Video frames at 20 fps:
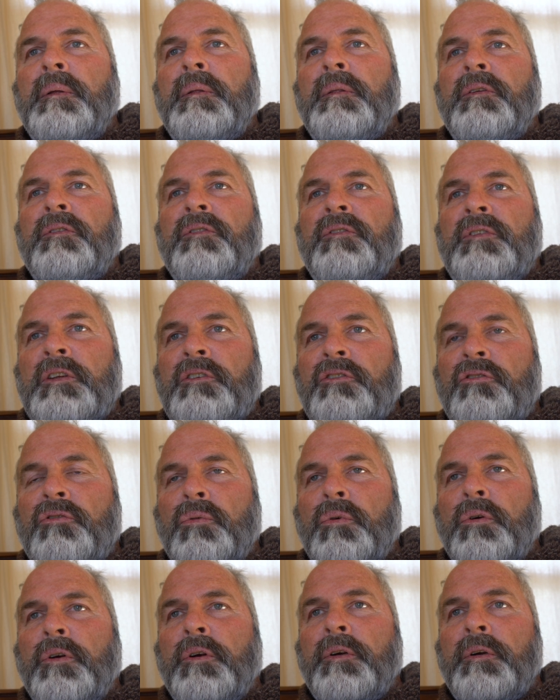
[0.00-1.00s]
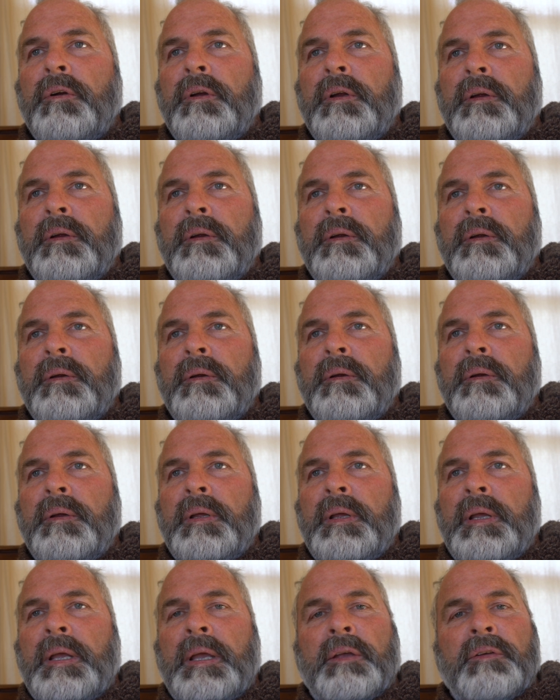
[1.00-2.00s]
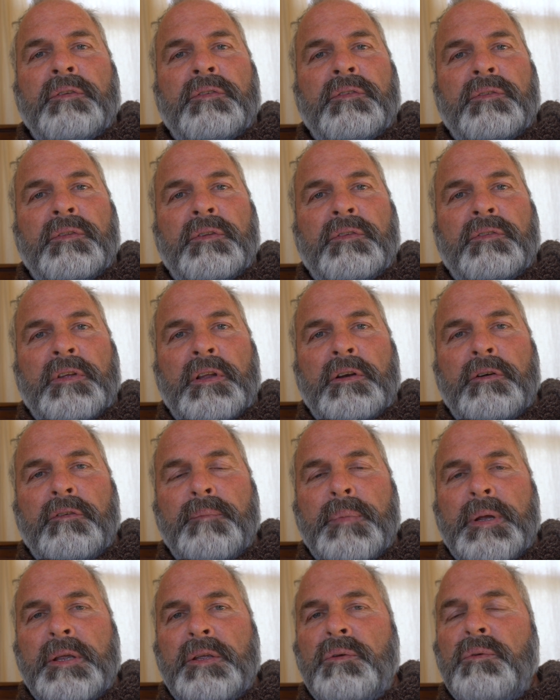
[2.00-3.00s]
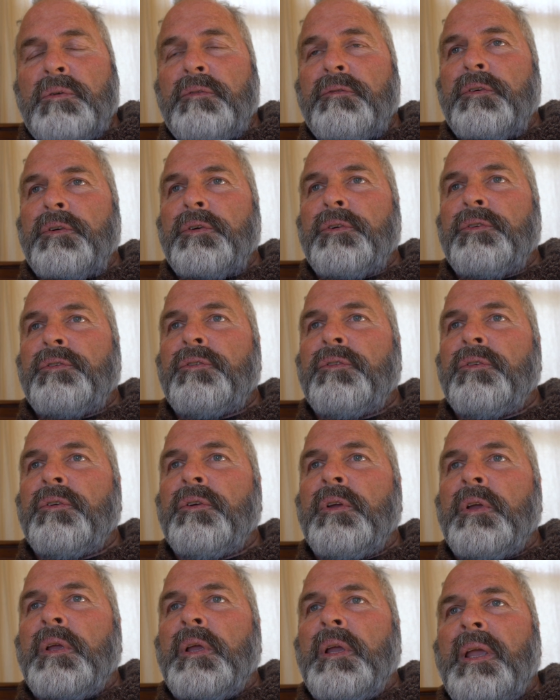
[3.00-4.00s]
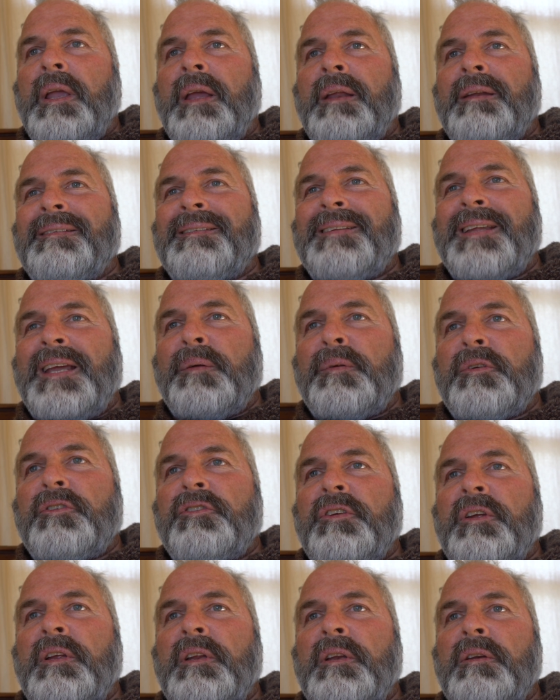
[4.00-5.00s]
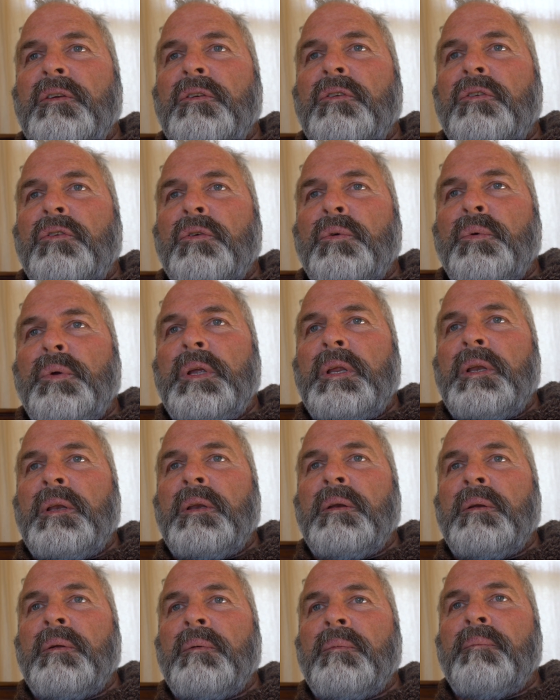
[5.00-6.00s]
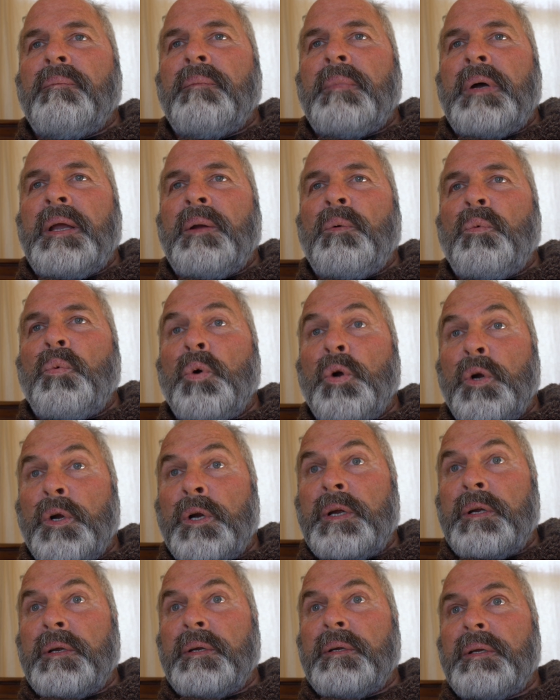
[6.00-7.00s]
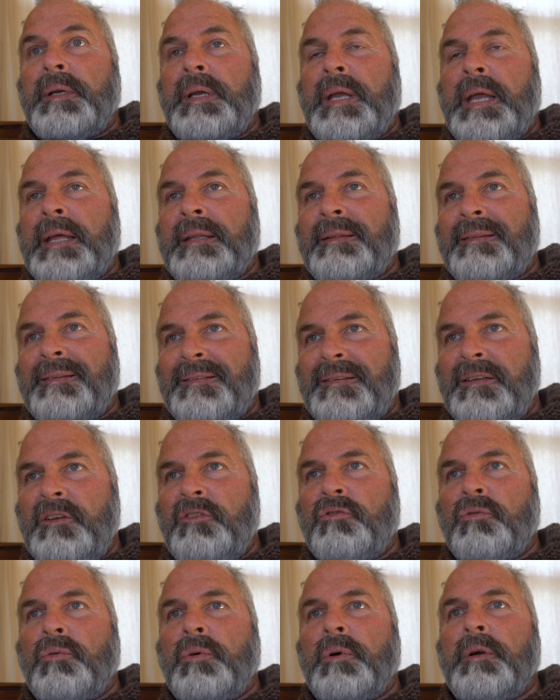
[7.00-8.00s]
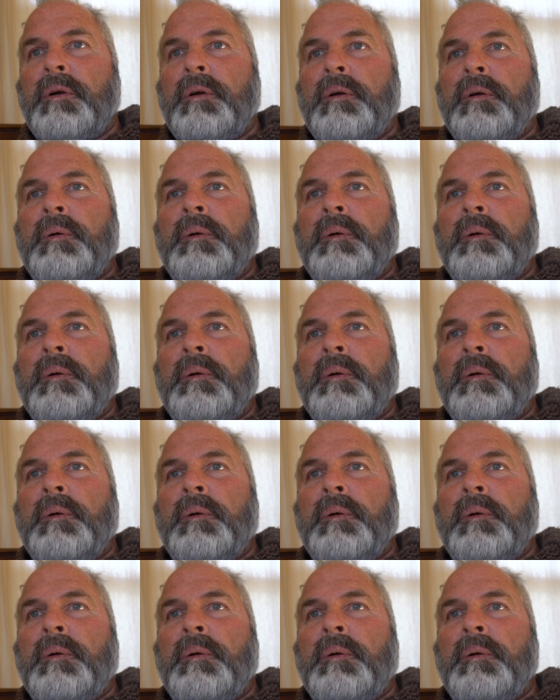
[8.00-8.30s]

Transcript: the seashore as the center of my universe and doing my work at the seashore.